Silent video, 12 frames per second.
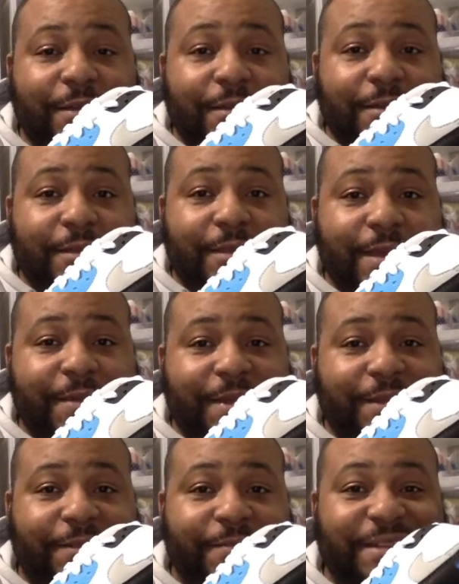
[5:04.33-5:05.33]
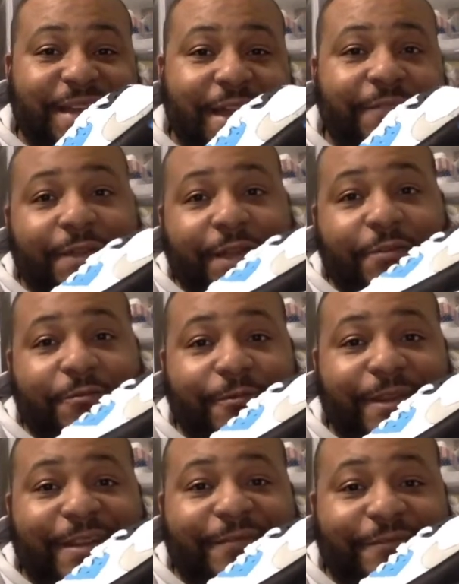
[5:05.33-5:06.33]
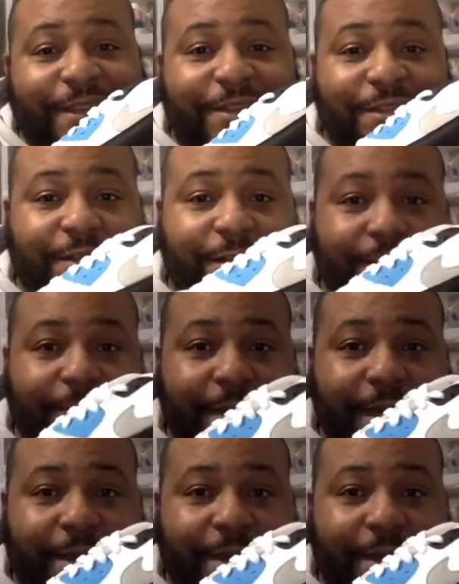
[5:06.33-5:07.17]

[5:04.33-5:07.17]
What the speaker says: The Air Max 3 was kind of like a reinvention of that.